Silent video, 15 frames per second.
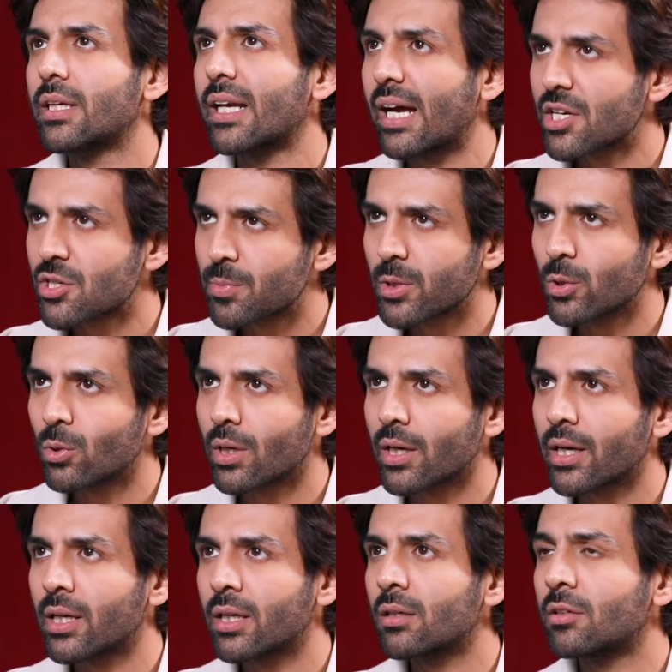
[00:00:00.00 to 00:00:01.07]
Clash bhi ho
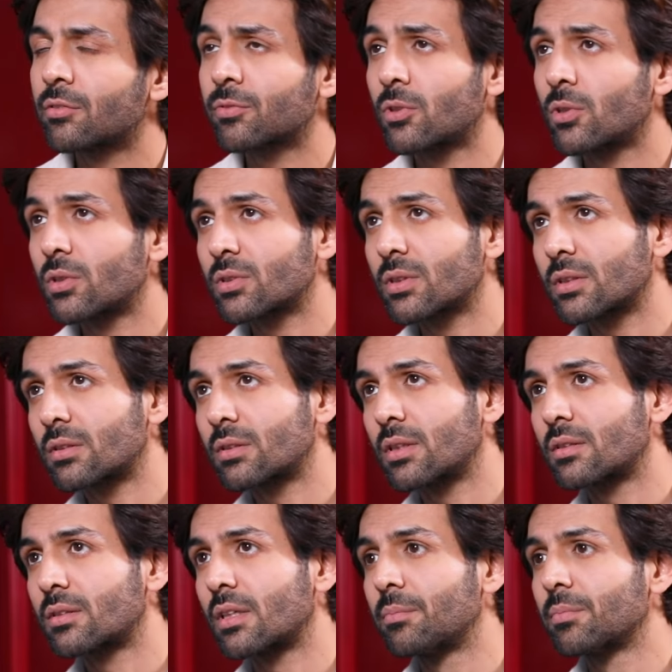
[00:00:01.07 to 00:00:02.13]
raha hai. Of course,
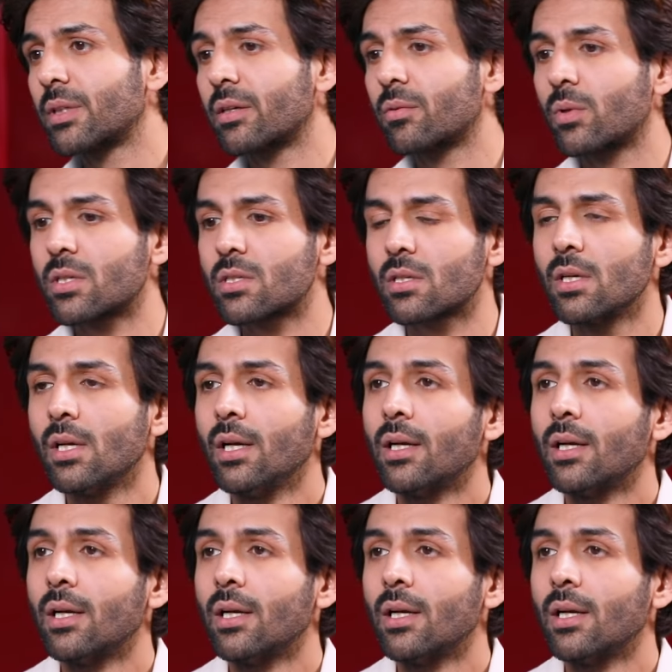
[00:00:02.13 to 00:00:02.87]
it's something which